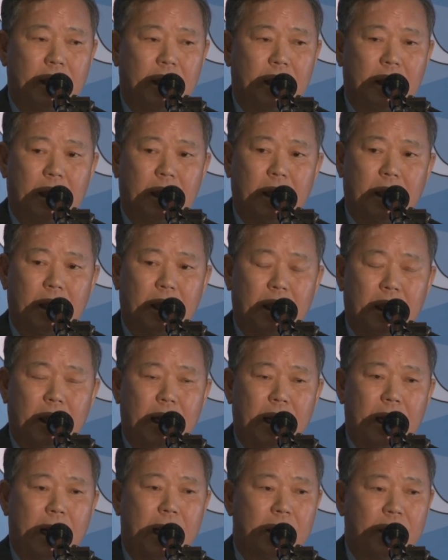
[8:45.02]

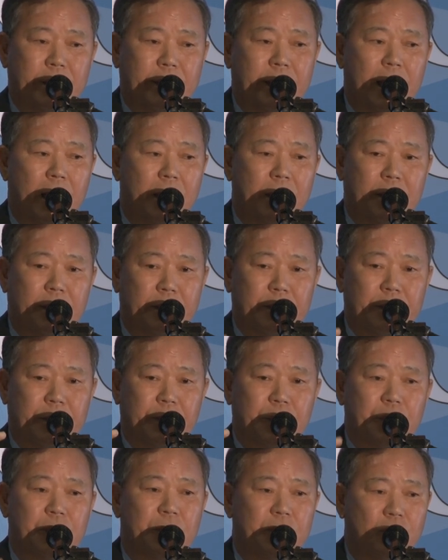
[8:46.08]
I attended the
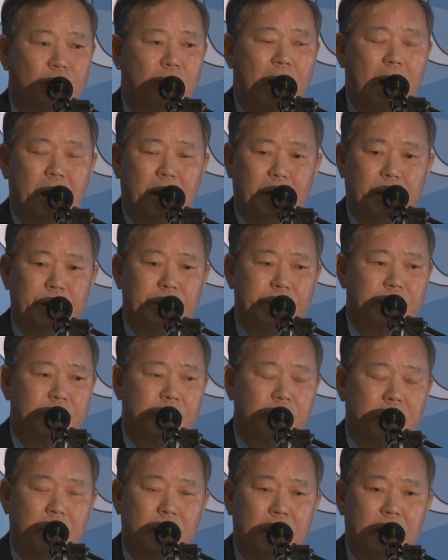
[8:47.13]
two
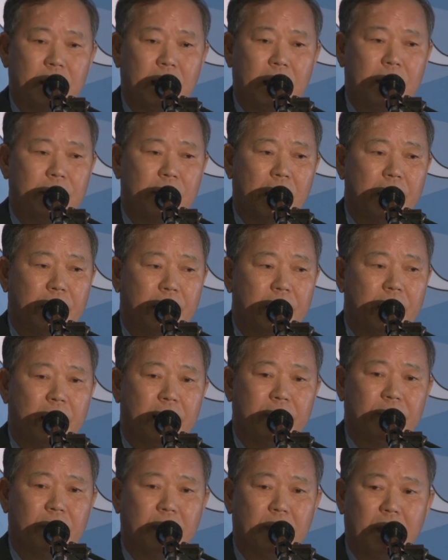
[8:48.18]
trials, and I
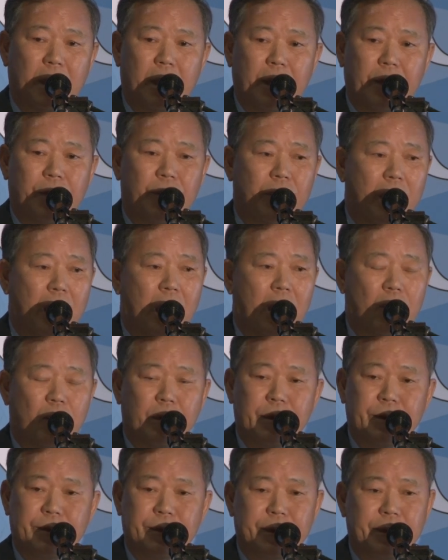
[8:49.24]
gave a 3
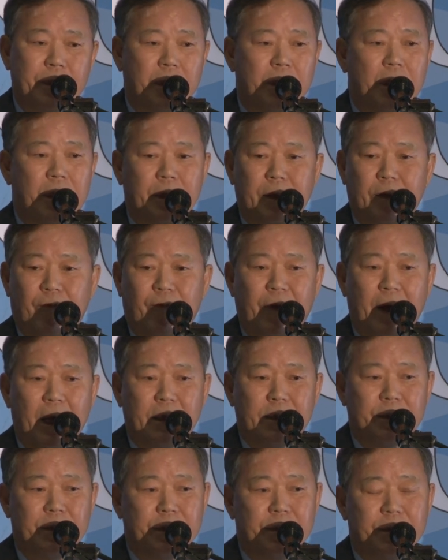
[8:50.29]
hours
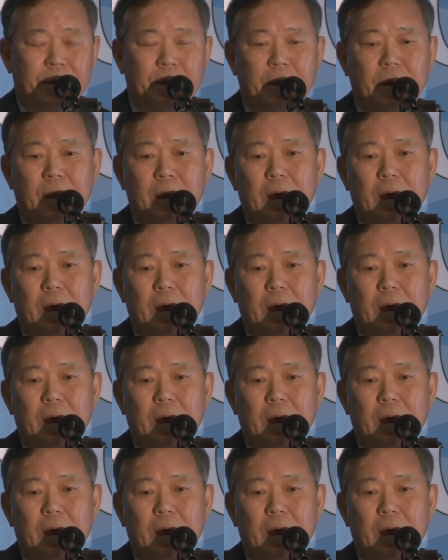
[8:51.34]
defense.